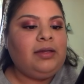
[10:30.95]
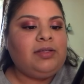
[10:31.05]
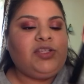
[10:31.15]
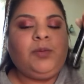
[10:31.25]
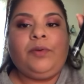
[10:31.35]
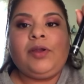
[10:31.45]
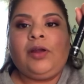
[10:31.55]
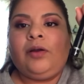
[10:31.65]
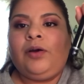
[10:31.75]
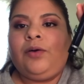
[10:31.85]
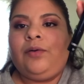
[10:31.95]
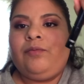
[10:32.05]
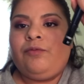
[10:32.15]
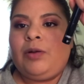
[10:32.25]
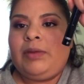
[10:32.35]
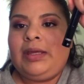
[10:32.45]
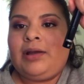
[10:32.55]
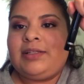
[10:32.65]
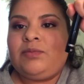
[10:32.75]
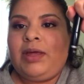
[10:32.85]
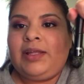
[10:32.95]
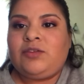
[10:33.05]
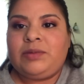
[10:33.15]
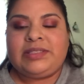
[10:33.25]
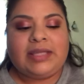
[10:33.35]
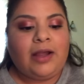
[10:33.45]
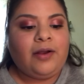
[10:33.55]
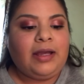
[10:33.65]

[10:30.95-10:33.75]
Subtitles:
Superhero from A Cosmetics mascara,